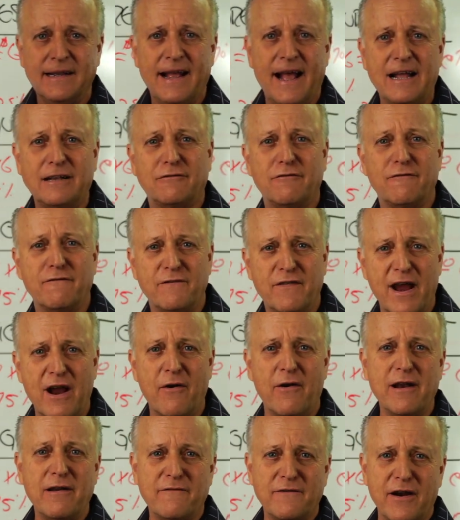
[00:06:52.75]
That's
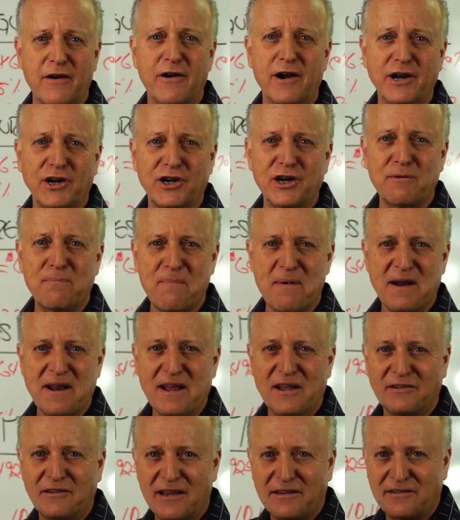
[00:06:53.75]
very, very good
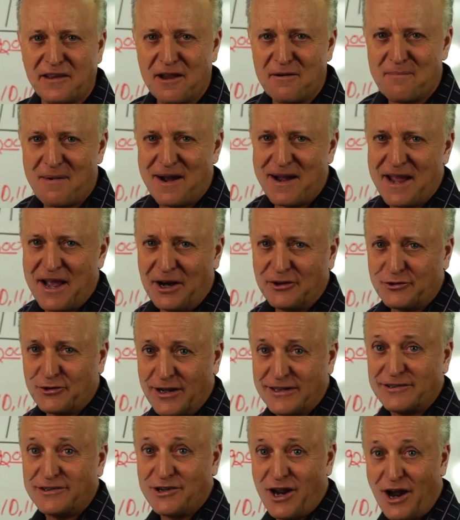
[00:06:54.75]
money, as they say in my house.
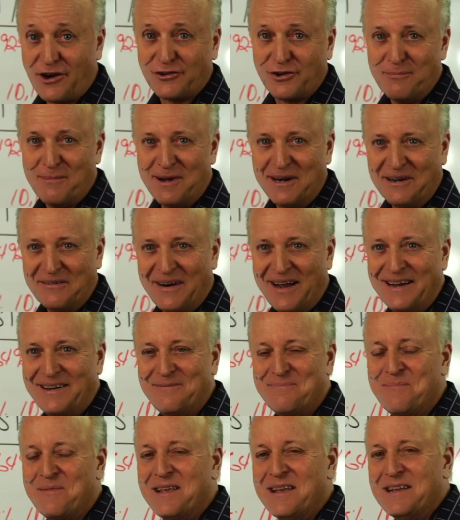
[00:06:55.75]
Well, that's doctor money,
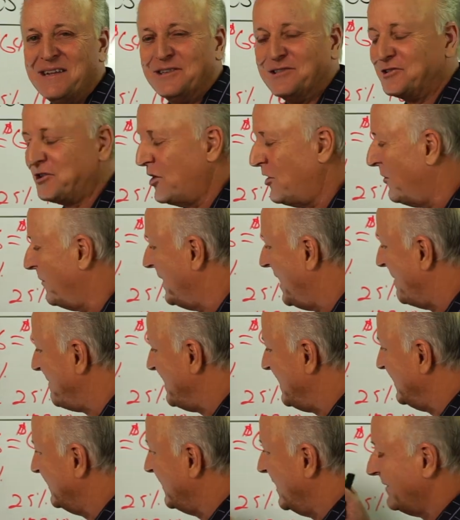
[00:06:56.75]
right? So, I
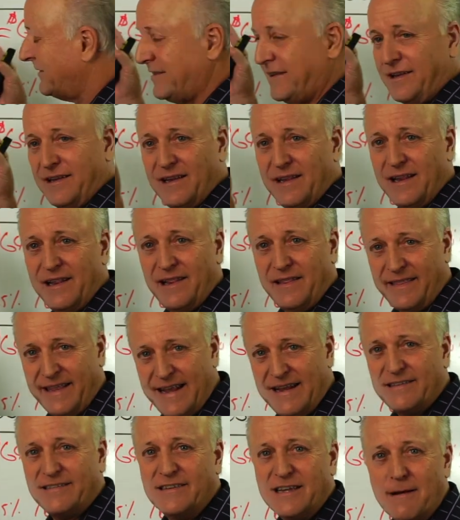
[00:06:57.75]
mean, it's, it's,
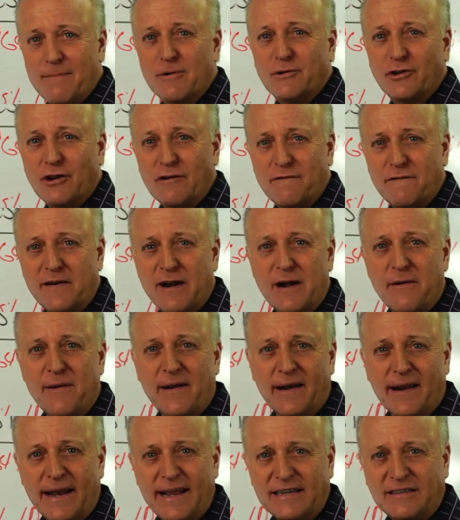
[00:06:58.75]
these numbers are very
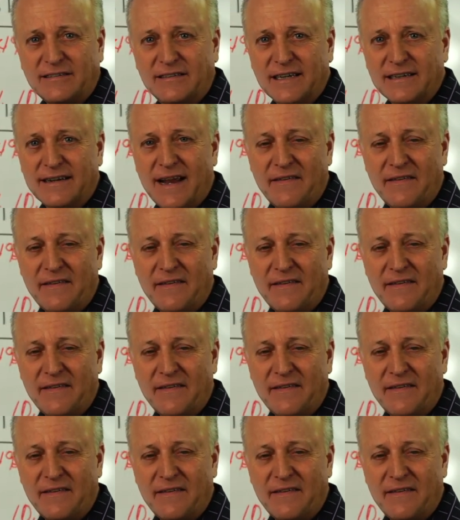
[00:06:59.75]
realistic.